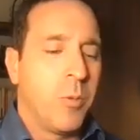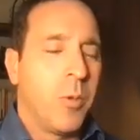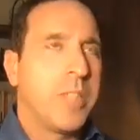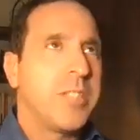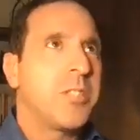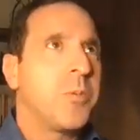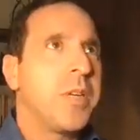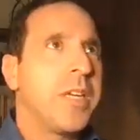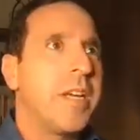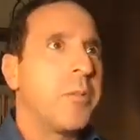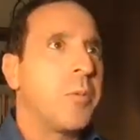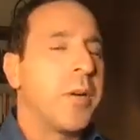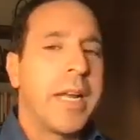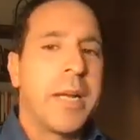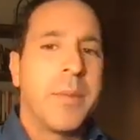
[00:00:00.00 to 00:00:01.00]
once
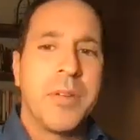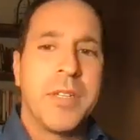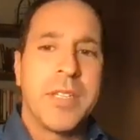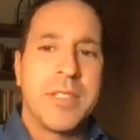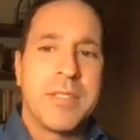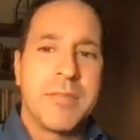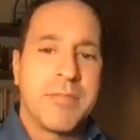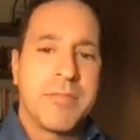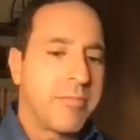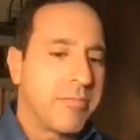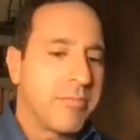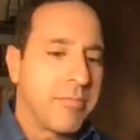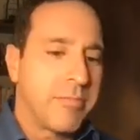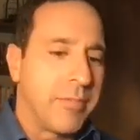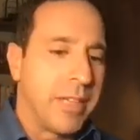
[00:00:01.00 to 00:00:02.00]
we were able to
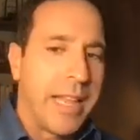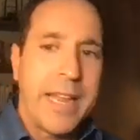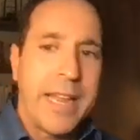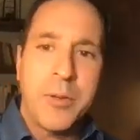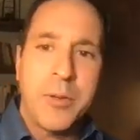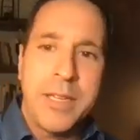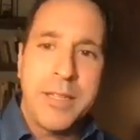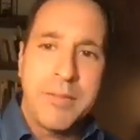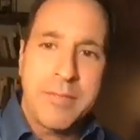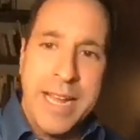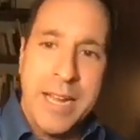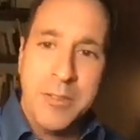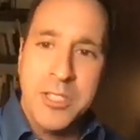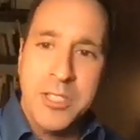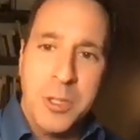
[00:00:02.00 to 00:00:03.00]
let every
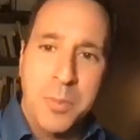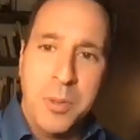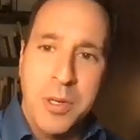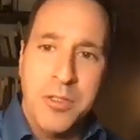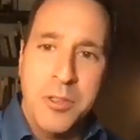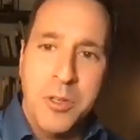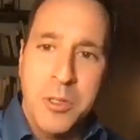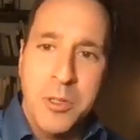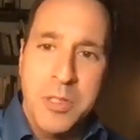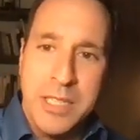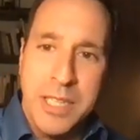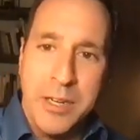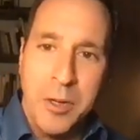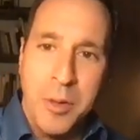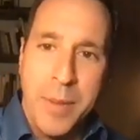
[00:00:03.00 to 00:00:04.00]
councillor put in their
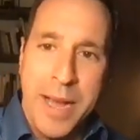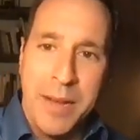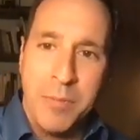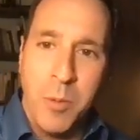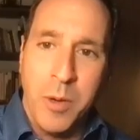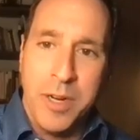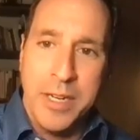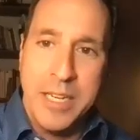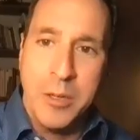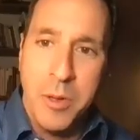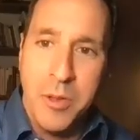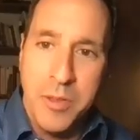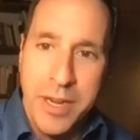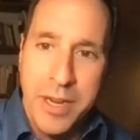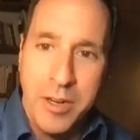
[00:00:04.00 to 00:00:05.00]
newsletter about what a
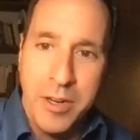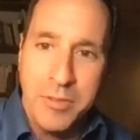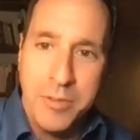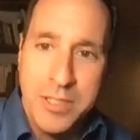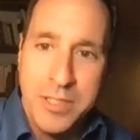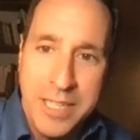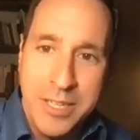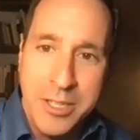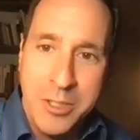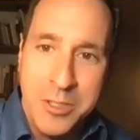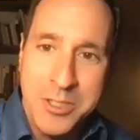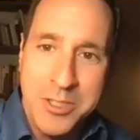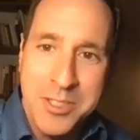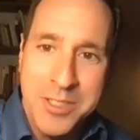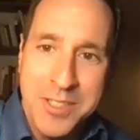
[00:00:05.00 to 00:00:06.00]
hero they are for
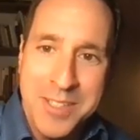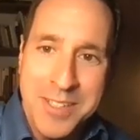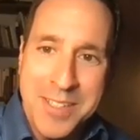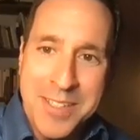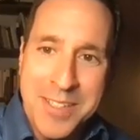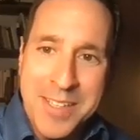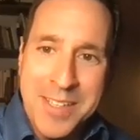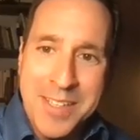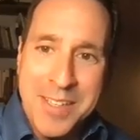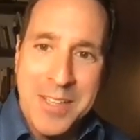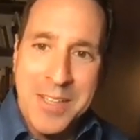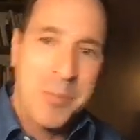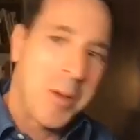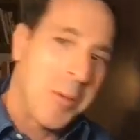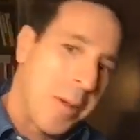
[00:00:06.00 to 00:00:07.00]
seniors,
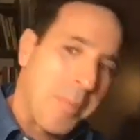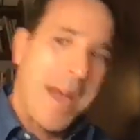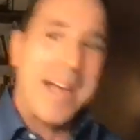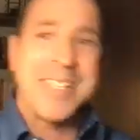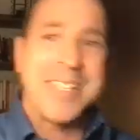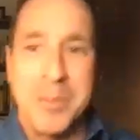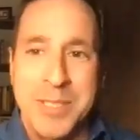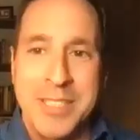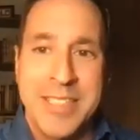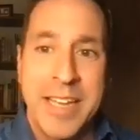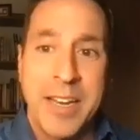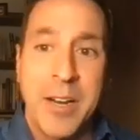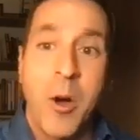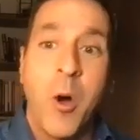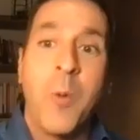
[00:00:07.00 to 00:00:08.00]
then we went back to them and
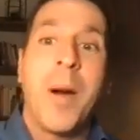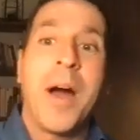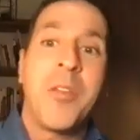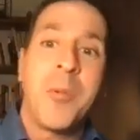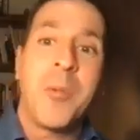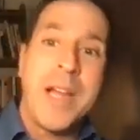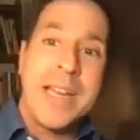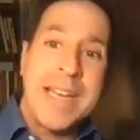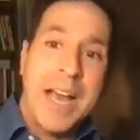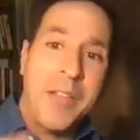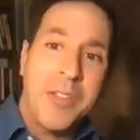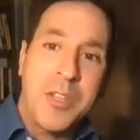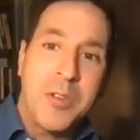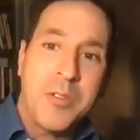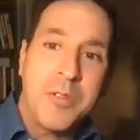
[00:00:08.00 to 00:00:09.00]
said, oh, by the way,
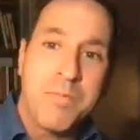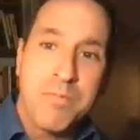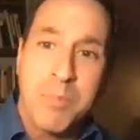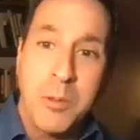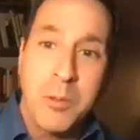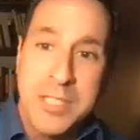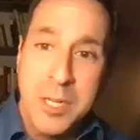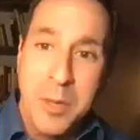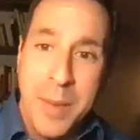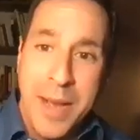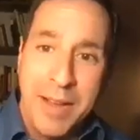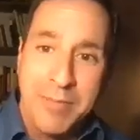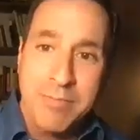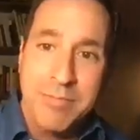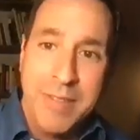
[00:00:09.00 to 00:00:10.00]
now that you've boasted
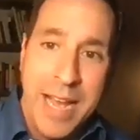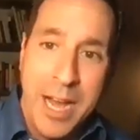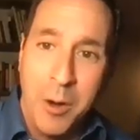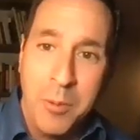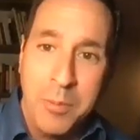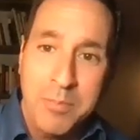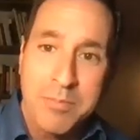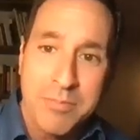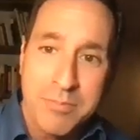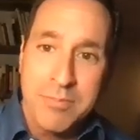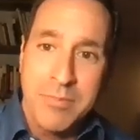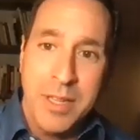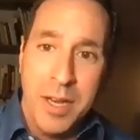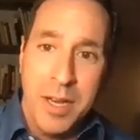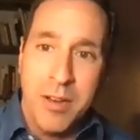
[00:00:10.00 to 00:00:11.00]
about how
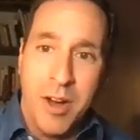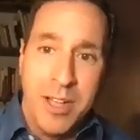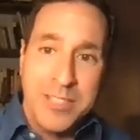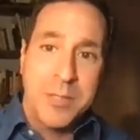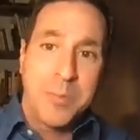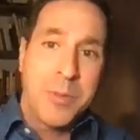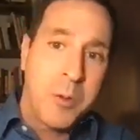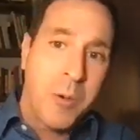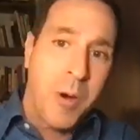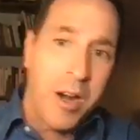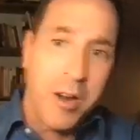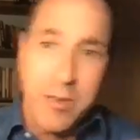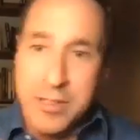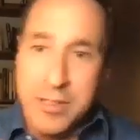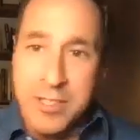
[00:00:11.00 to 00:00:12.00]
awesome you
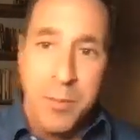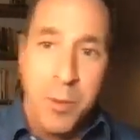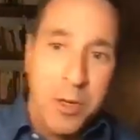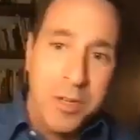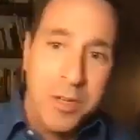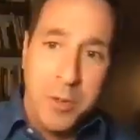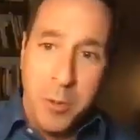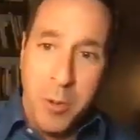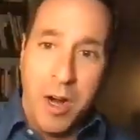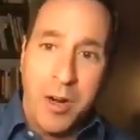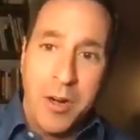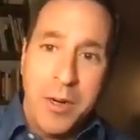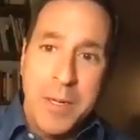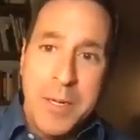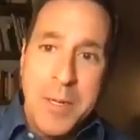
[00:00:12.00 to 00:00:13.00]
are and supportive you
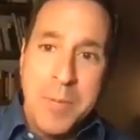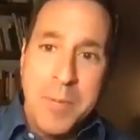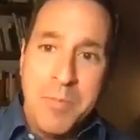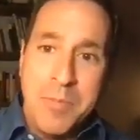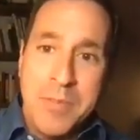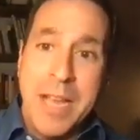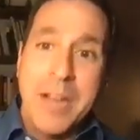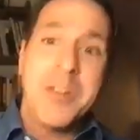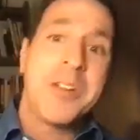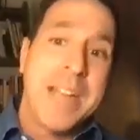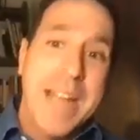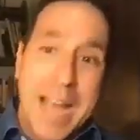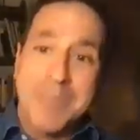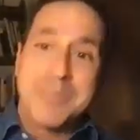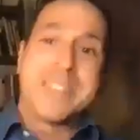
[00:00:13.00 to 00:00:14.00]
are, now you're
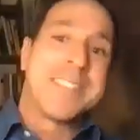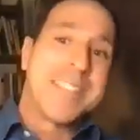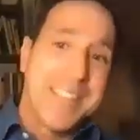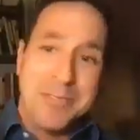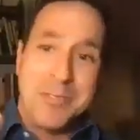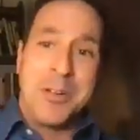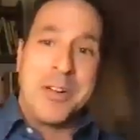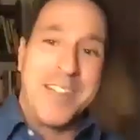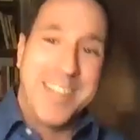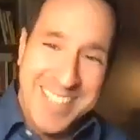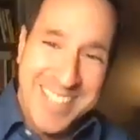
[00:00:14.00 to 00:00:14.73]
going to have to deliver.